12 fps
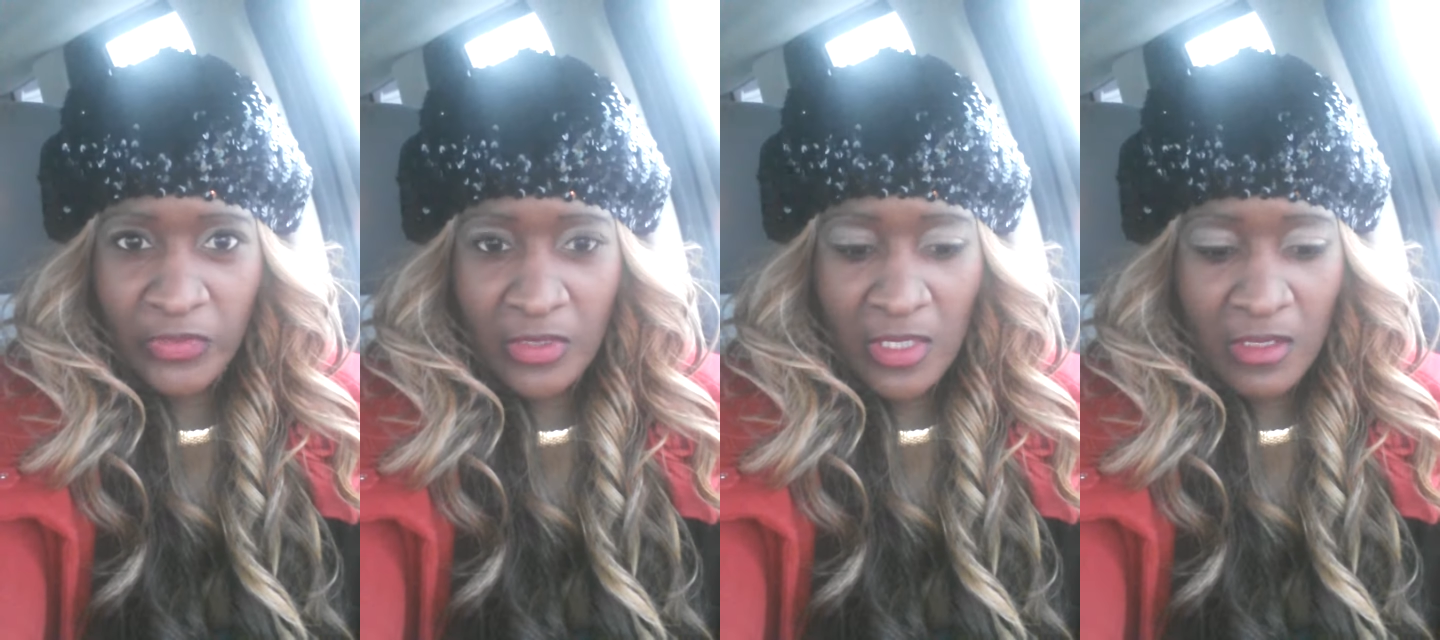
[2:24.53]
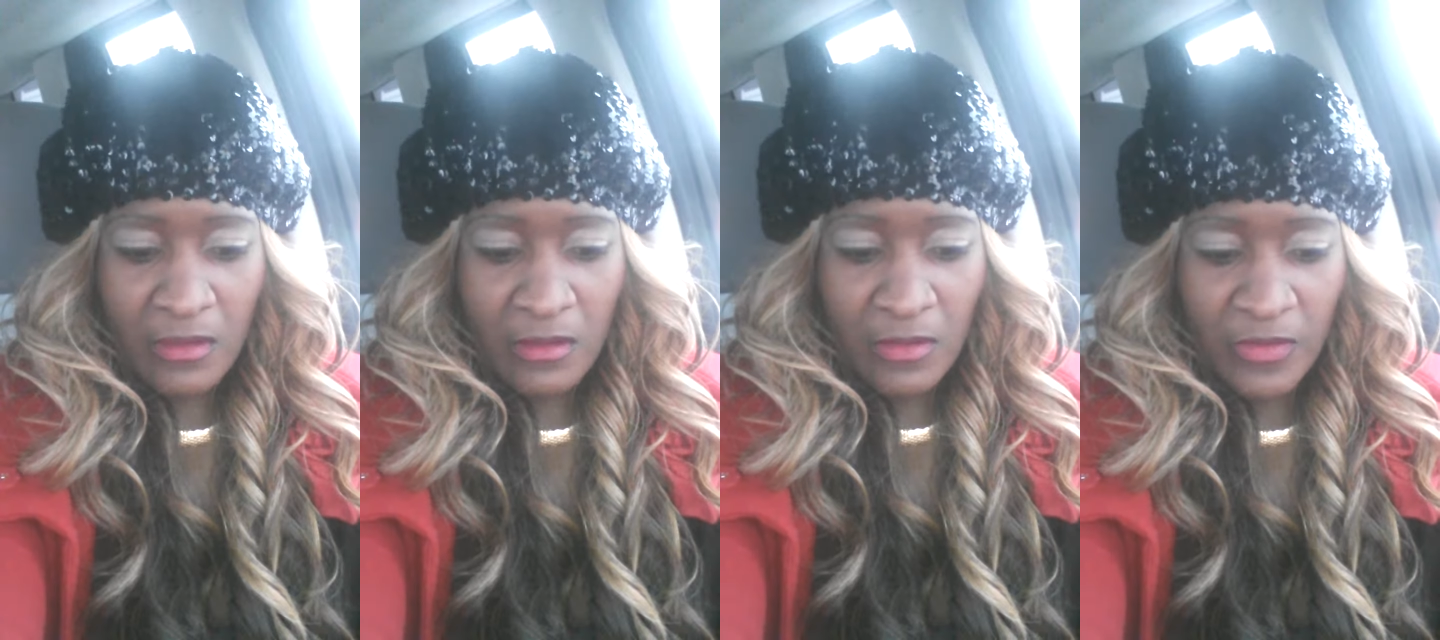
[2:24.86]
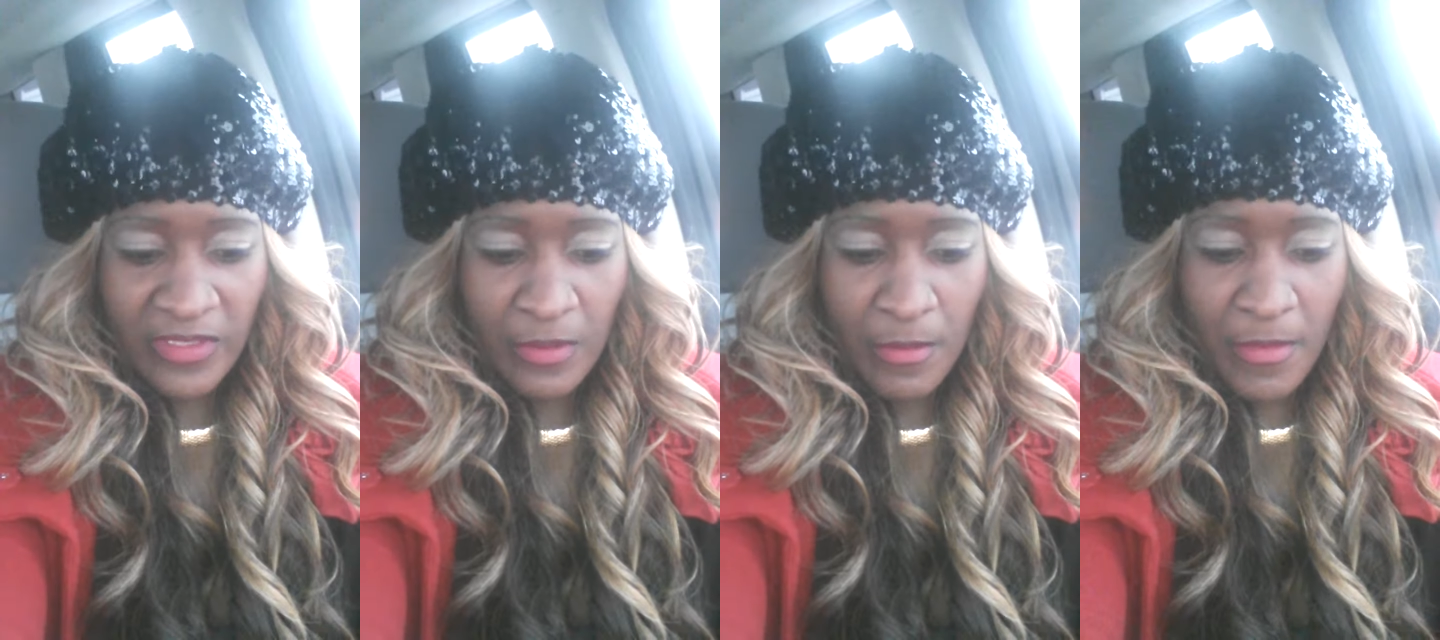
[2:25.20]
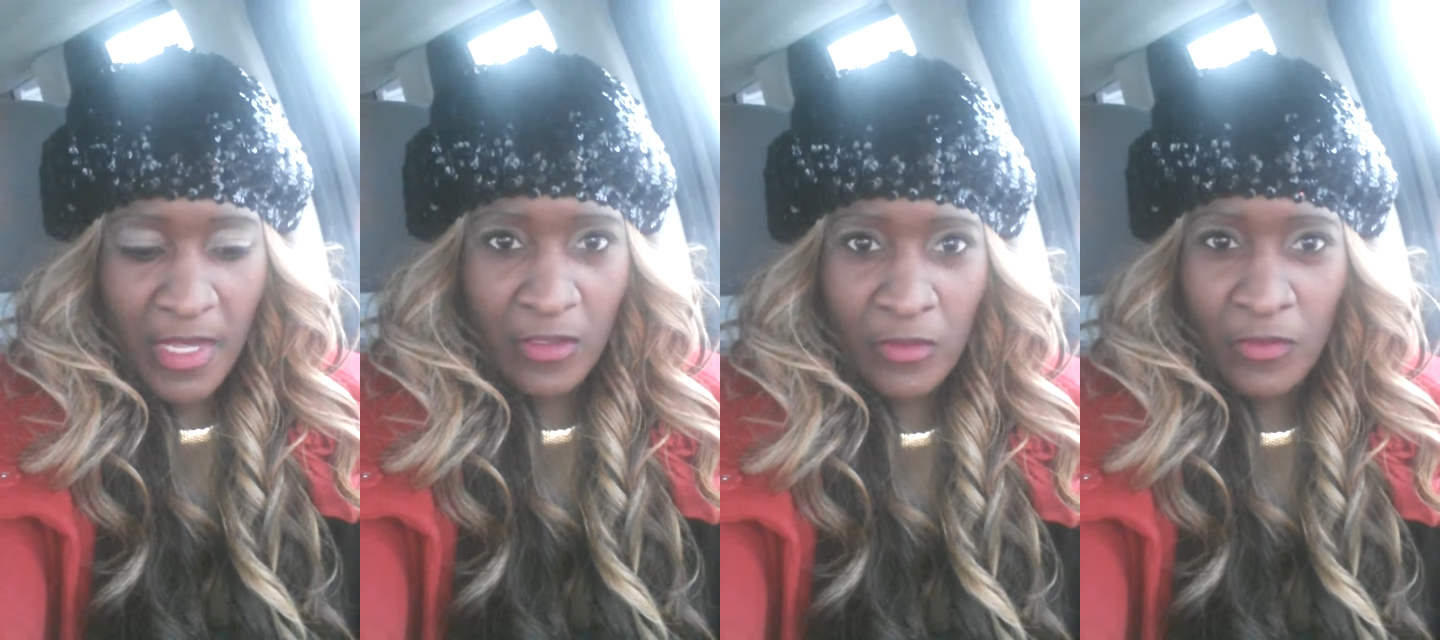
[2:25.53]
you know, with some of
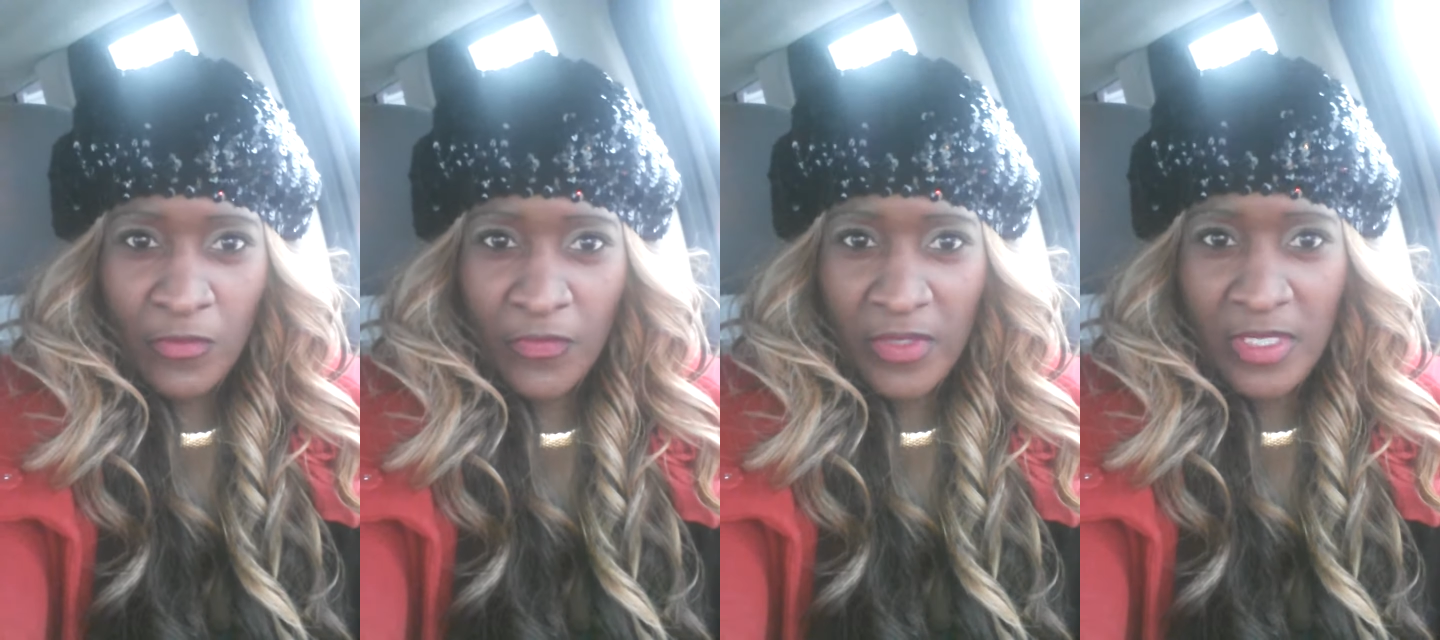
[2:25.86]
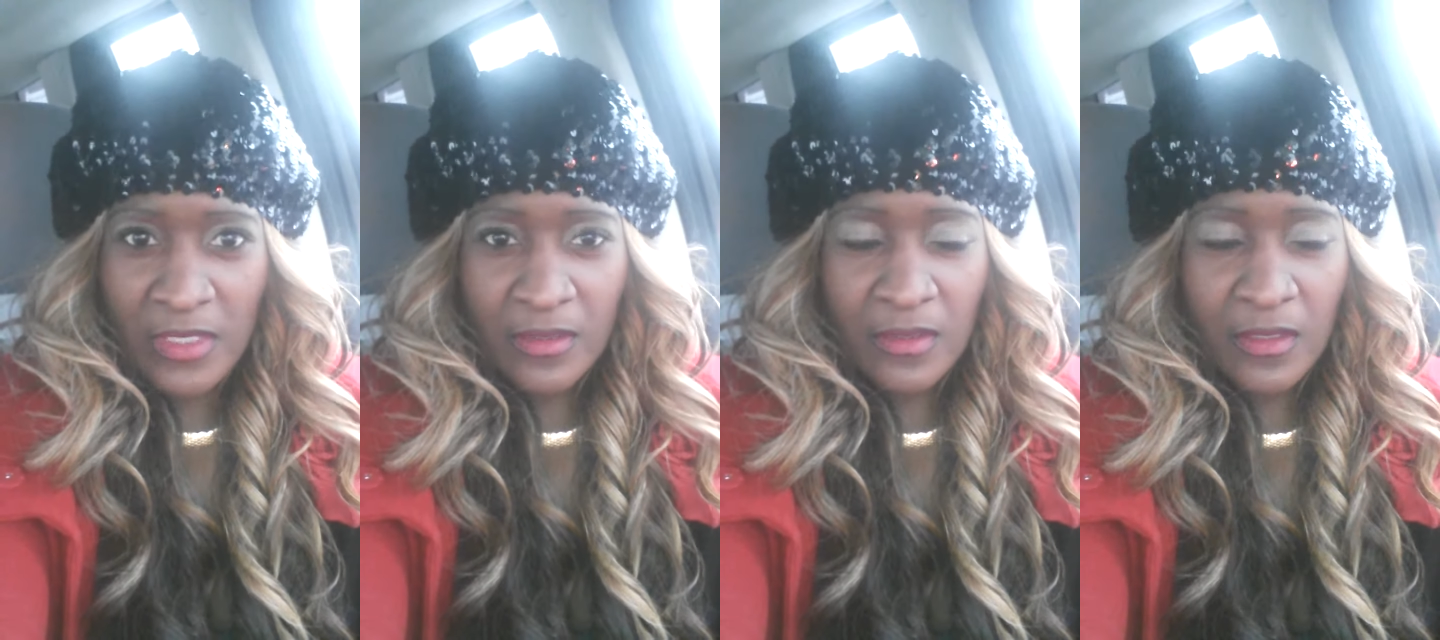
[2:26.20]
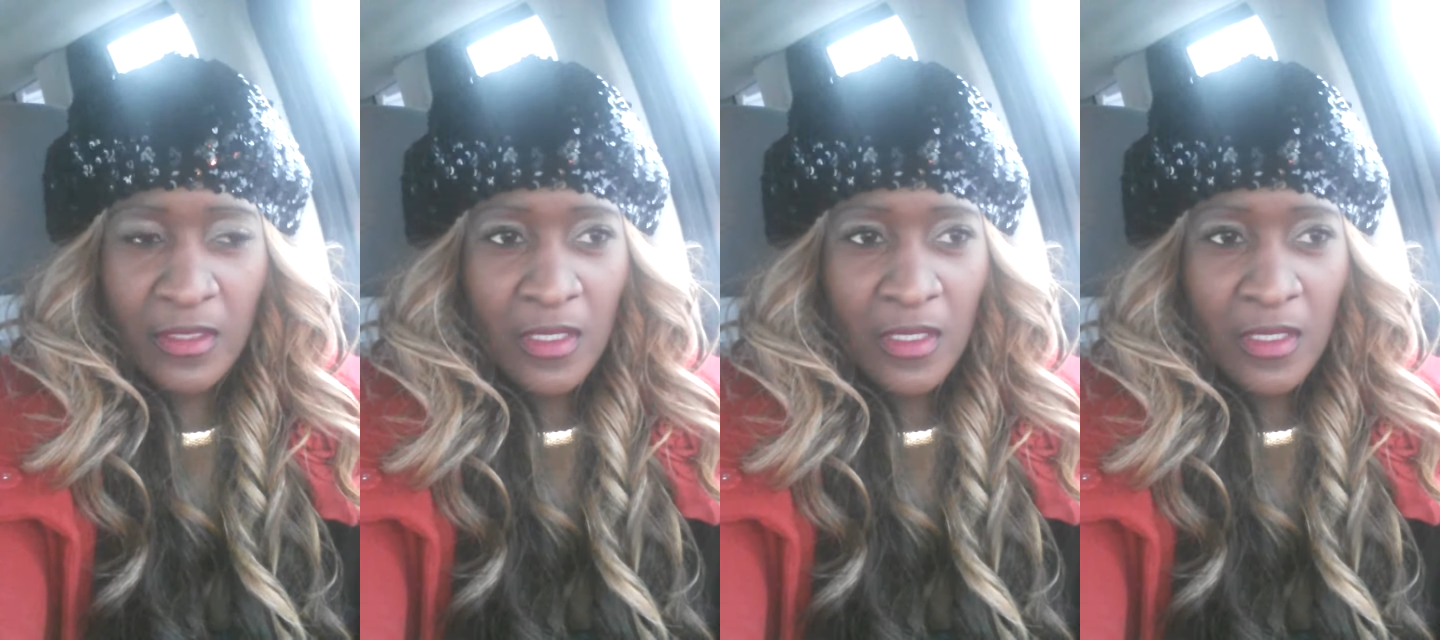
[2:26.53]
my girlfriends